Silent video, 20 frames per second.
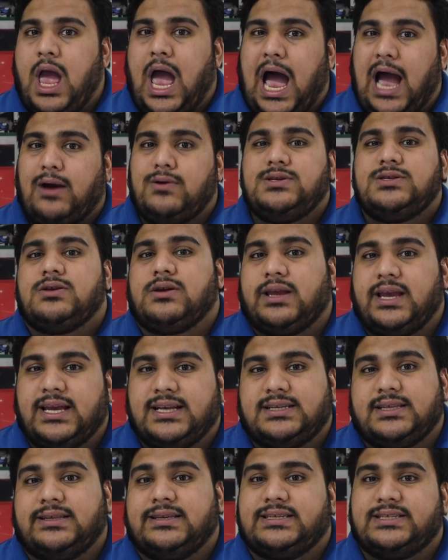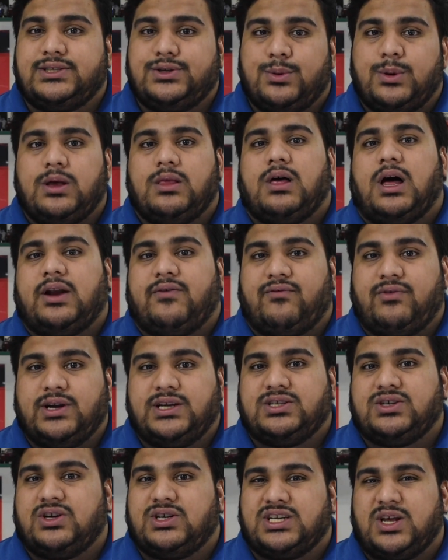I was looking into this, doing a lot of
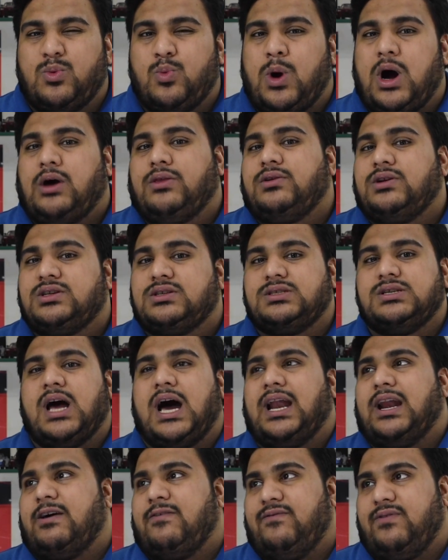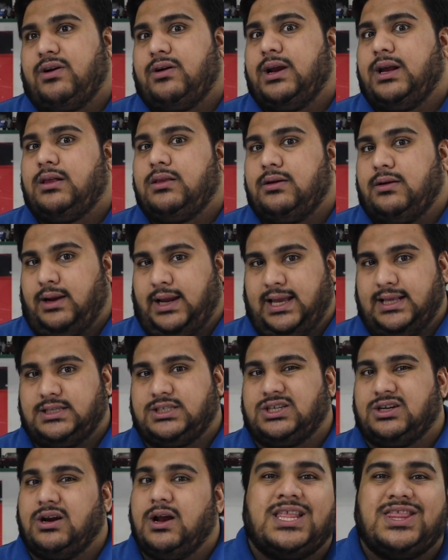research, and while there's not a very clear
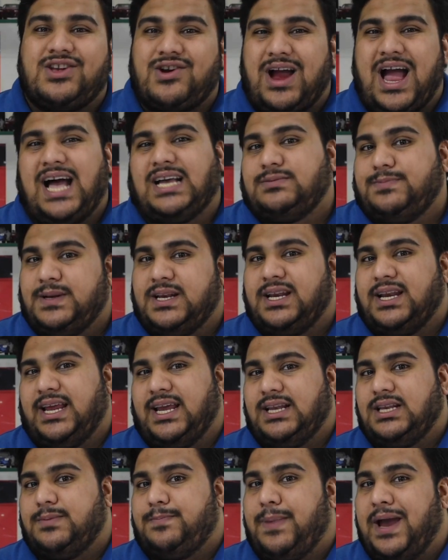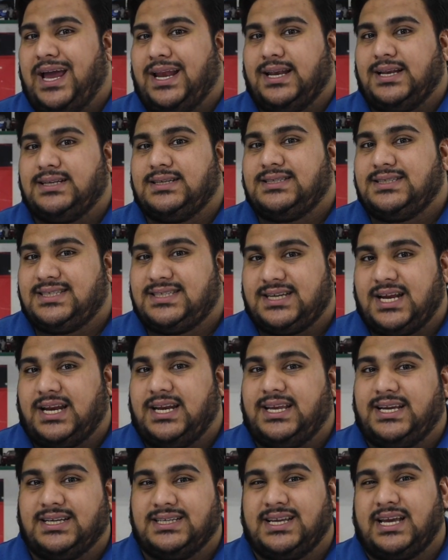answer, there has been an independent
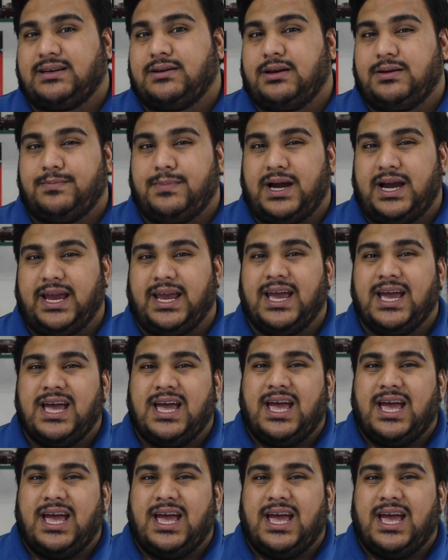study conducted by